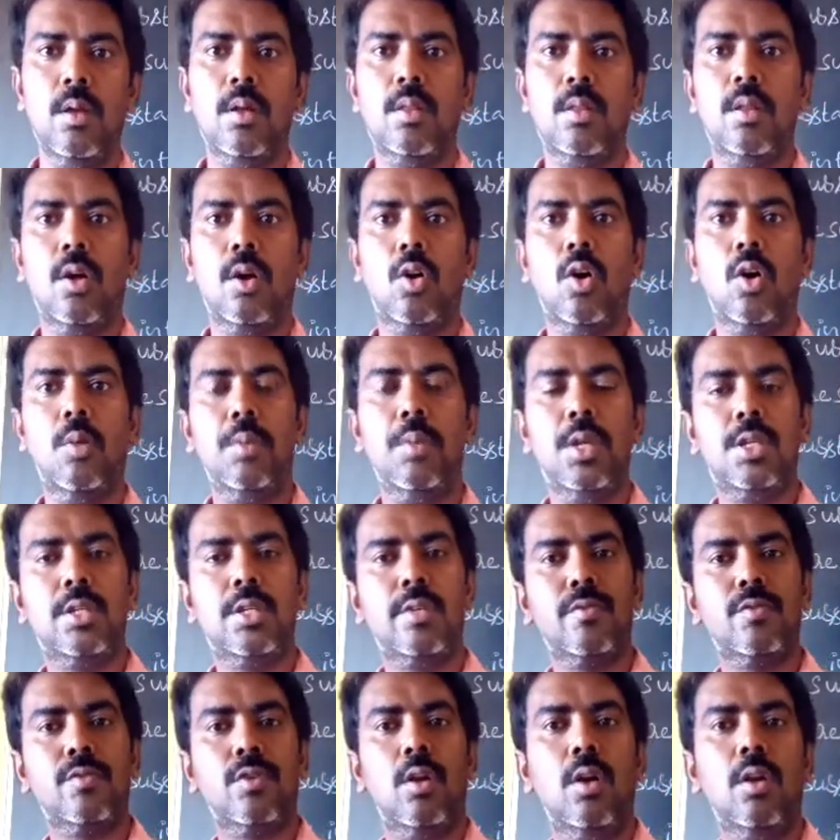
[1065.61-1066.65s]
The combination
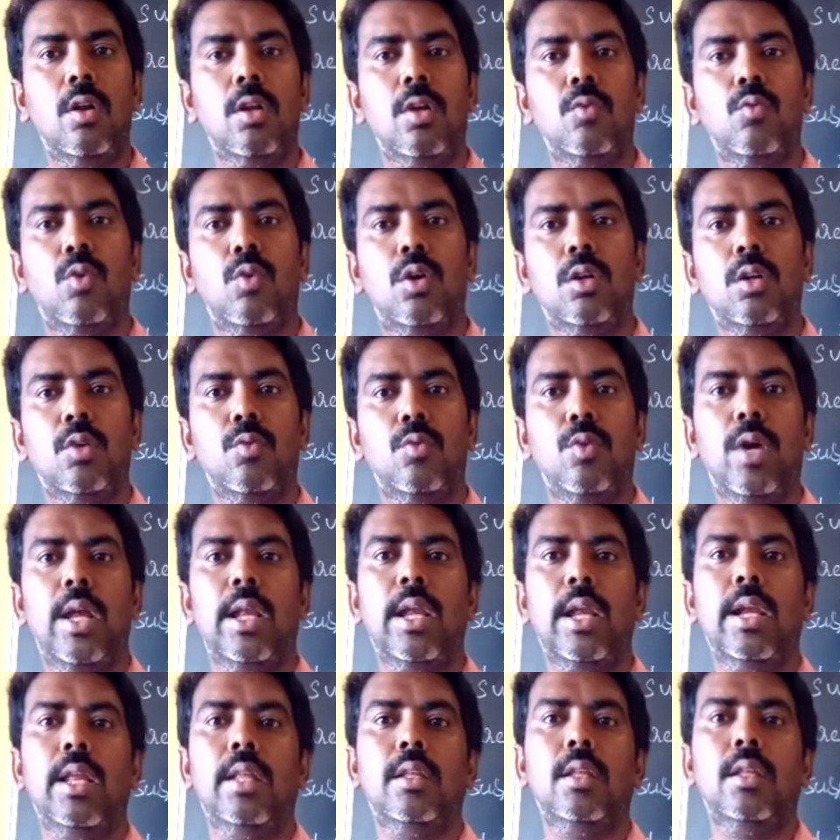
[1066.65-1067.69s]
of salt and water we are getting